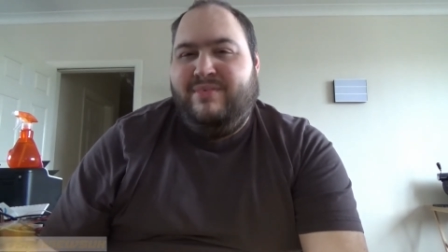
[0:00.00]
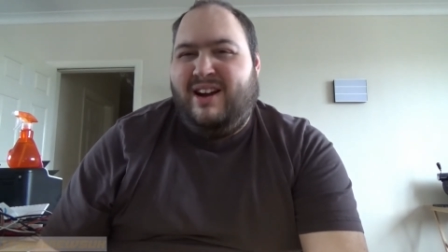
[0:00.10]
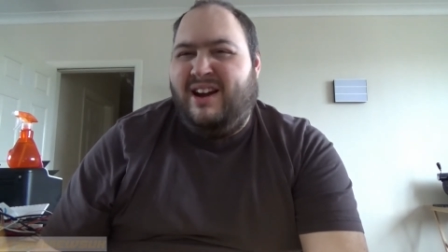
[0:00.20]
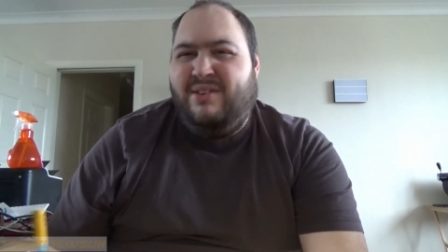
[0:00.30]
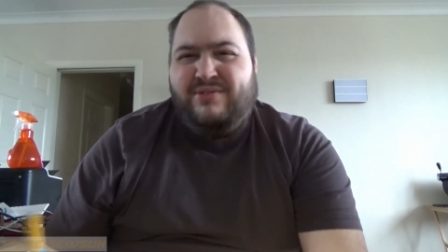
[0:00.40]

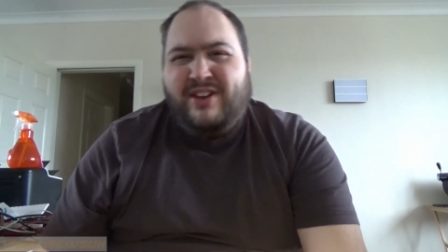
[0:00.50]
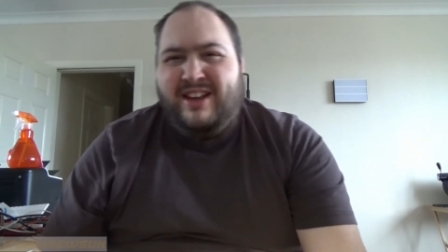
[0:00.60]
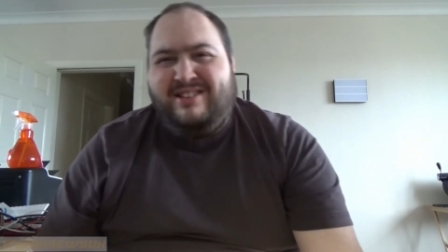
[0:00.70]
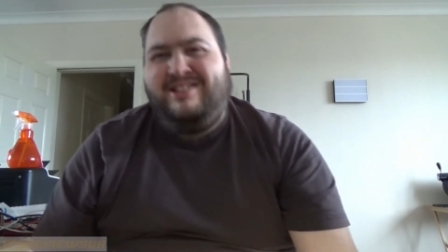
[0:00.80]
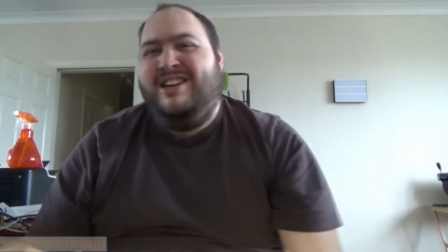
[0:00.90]
I don't think
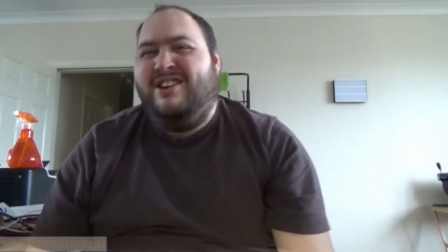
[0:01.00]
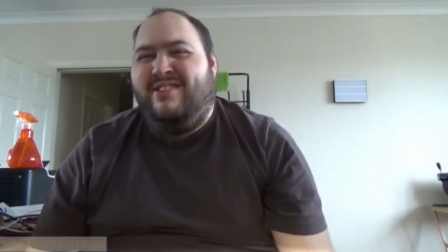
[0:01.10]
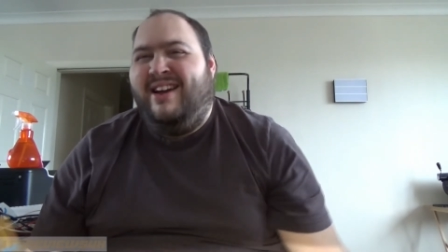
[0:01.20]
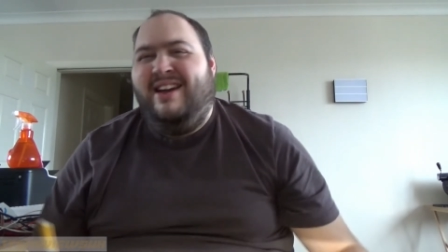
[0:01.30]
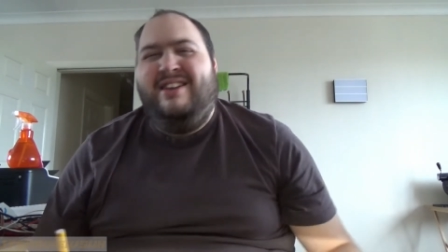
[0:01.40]
it's
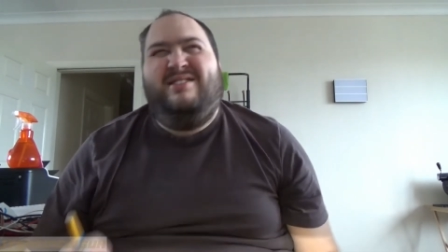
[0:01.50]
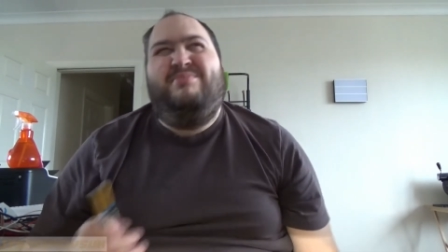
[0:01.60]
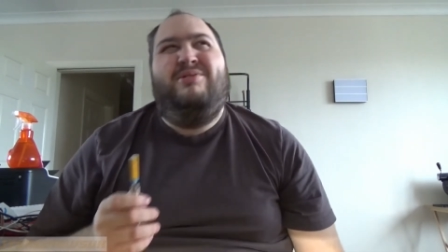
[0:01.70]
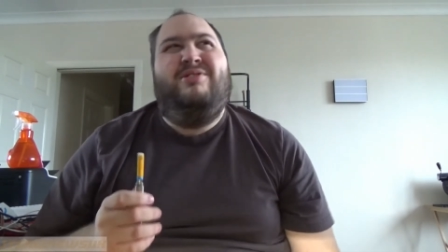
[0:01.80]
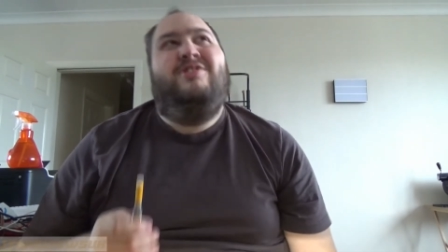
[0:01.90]
cigarette, it's
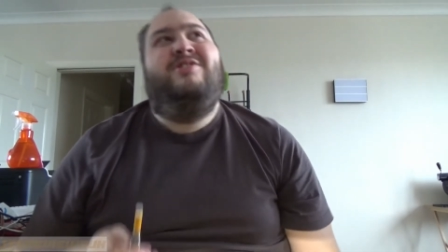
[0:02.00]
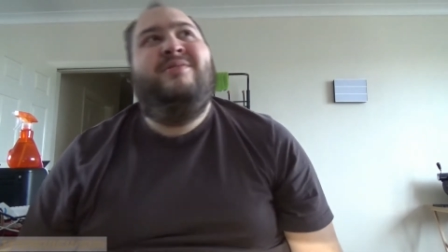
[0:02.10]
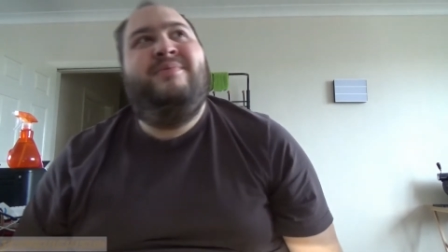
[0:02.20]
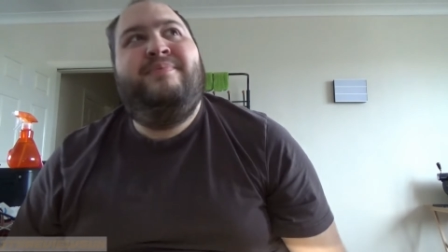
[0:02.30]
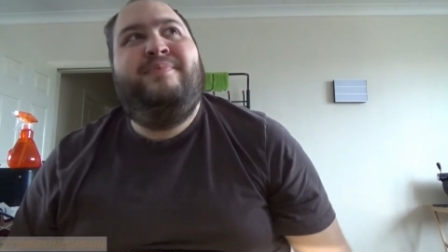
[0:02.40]
more,
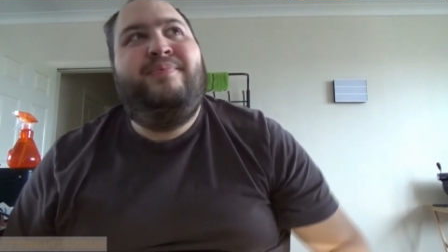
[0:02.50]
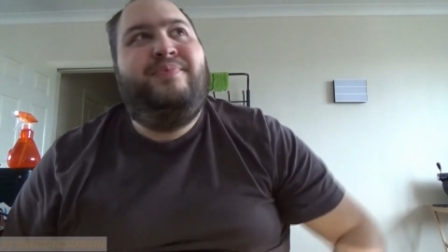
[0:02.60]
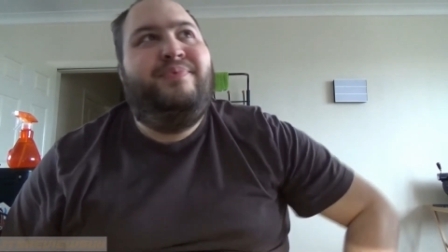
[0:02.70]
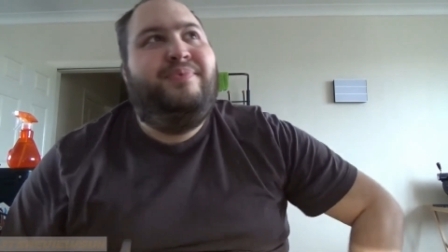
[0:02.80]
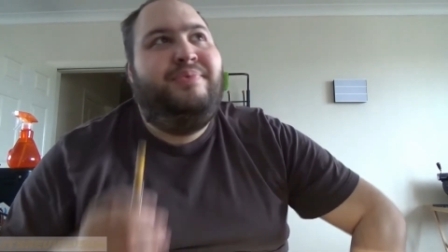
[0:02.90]

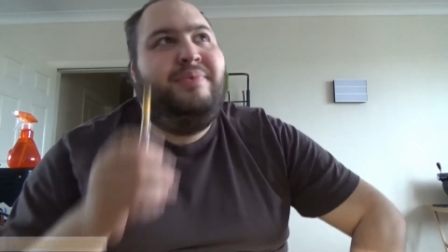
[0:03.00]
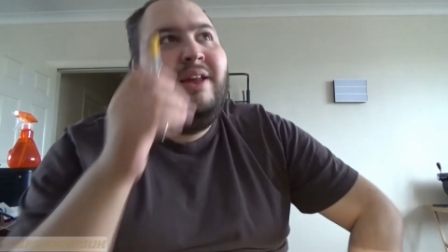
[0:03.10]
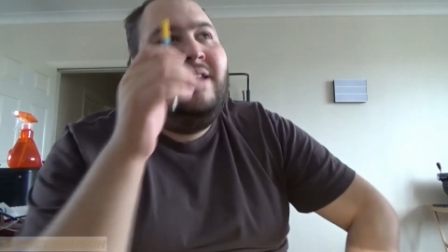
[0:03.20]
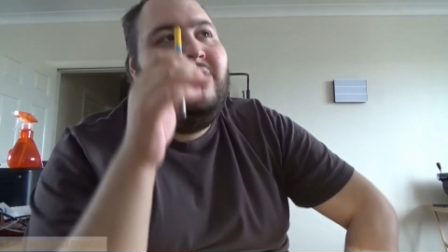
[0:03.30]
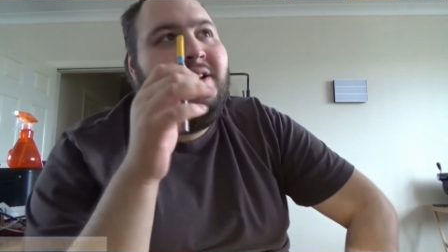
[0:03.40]

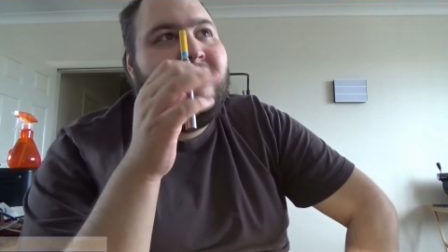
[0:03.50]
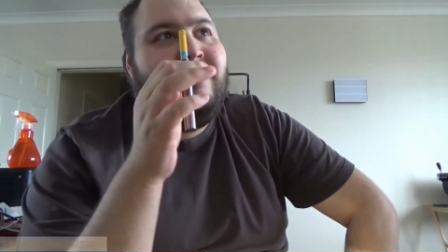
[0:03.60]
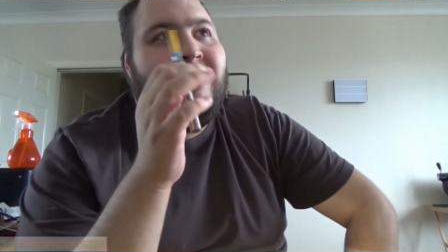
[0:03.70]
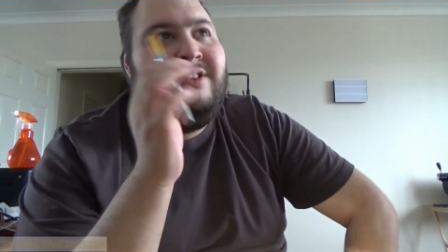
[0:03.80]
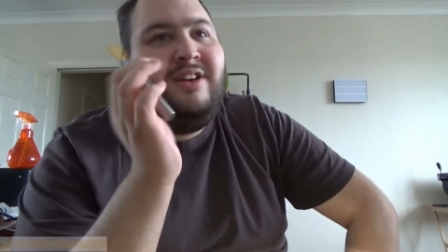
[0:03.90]
because I've
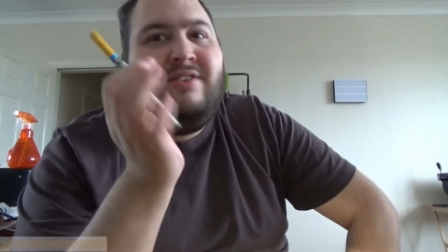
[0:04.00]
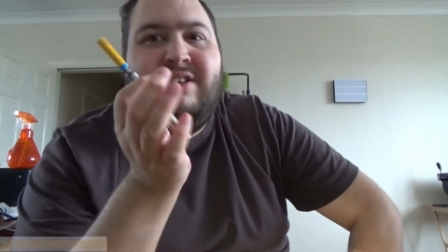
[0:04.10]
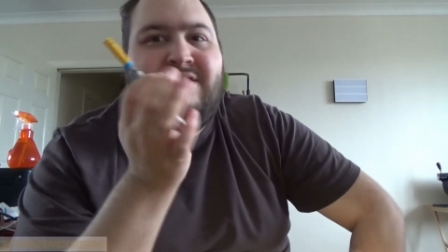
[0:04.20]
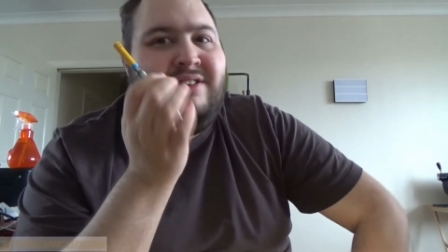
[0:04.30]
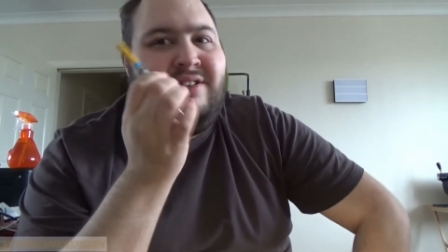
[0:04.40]
had
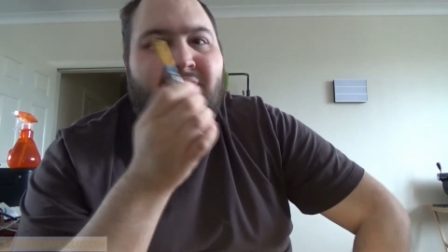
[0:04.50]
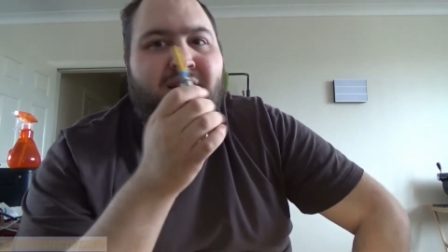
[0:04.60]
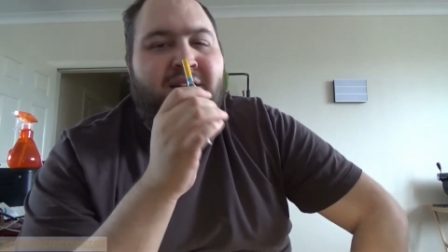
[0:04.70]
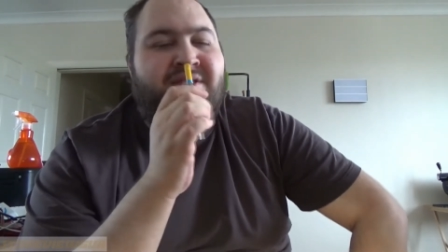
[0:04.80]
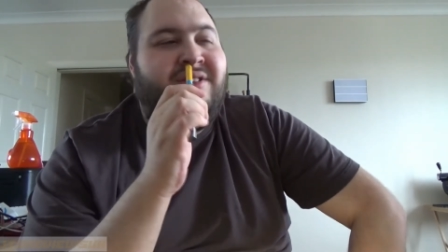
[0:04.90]
cigarettes and it's not
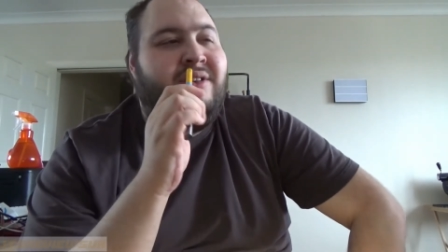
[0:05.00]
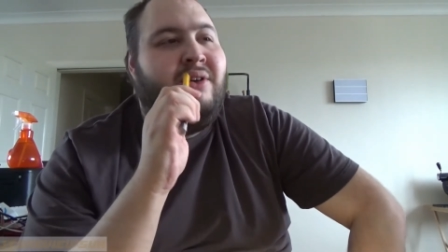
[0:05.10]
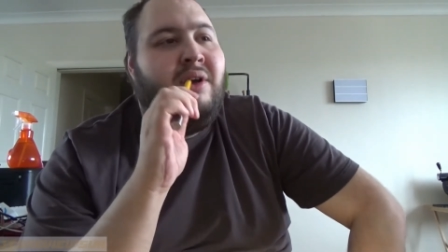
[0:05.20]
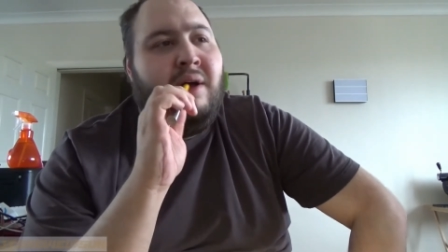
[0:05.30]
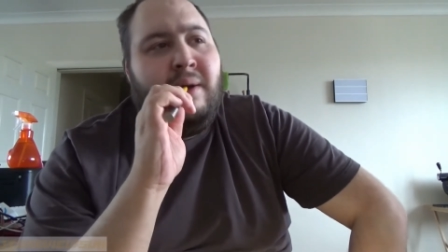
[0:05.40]
close.
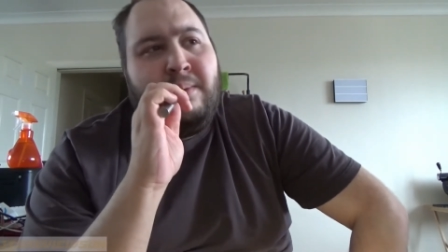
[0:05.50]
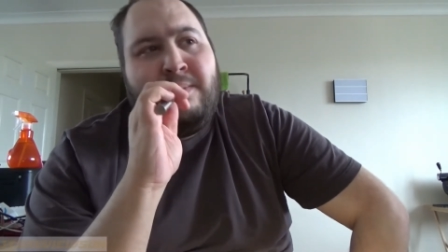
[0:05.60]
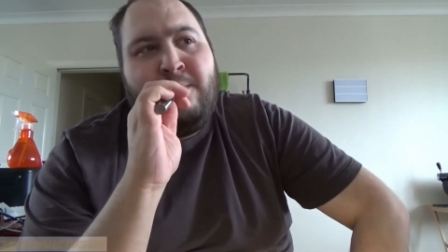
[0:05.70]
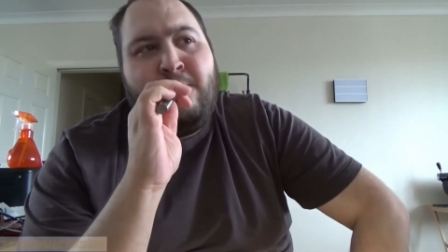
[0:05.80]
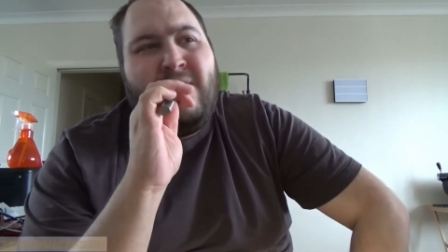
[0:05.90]

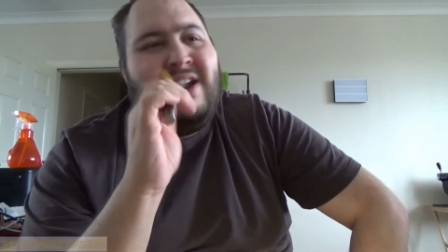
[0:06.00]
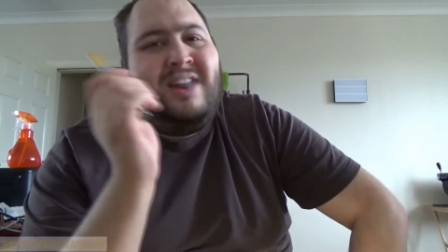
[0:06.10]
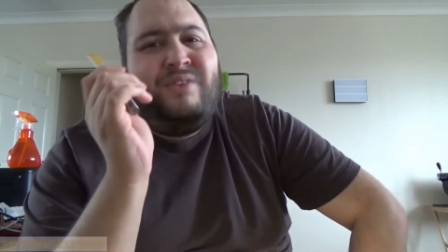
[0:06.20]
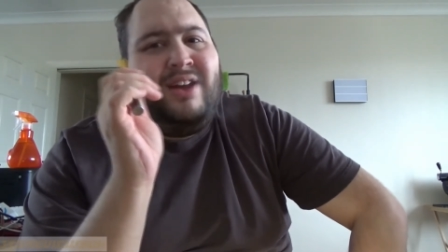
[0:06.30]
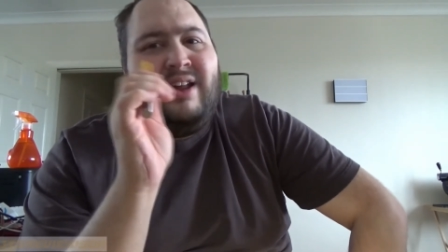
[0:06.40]
They
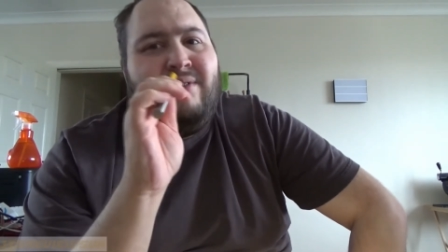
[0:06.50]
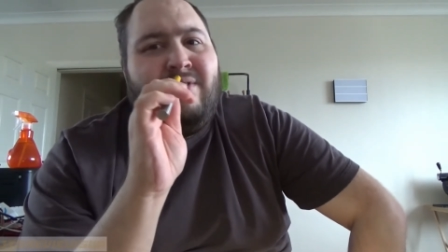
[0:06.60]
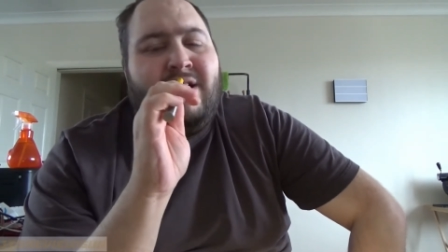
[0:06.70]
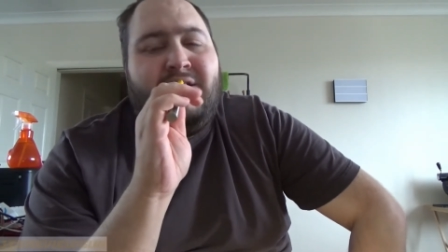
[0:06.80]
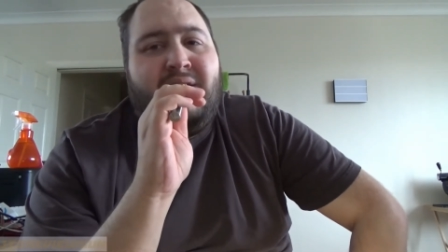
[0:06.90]
never get it
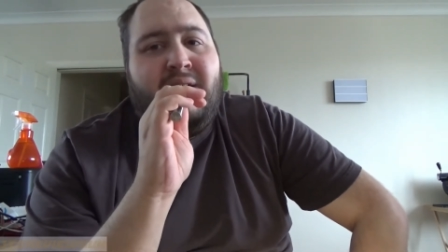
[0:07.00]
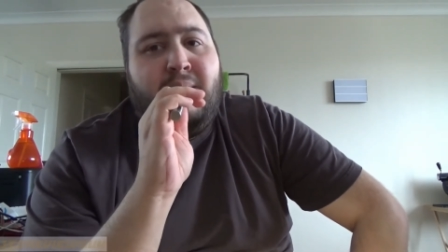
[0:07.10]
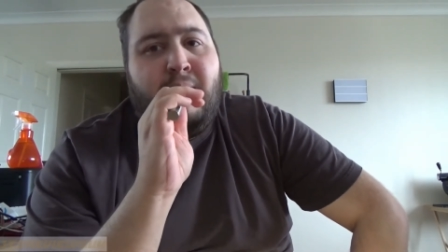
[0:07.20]
right, do they?